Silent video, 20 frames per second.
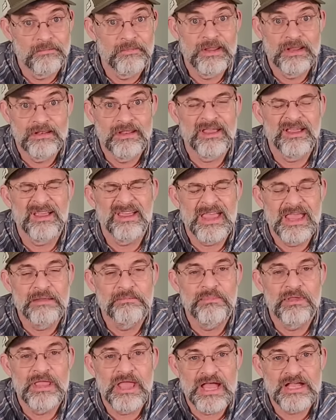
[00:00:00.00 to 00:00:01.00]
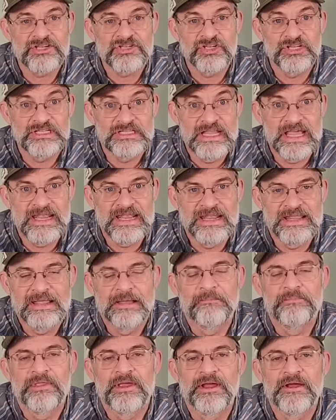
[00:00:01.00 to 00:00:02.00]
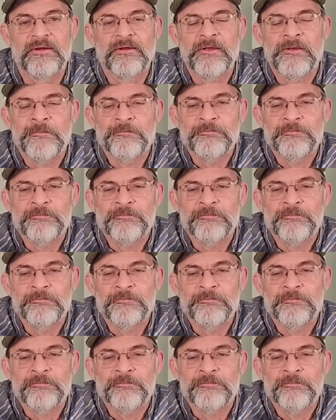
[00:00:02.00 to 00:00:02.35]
I mean, they can be actually deadly up there.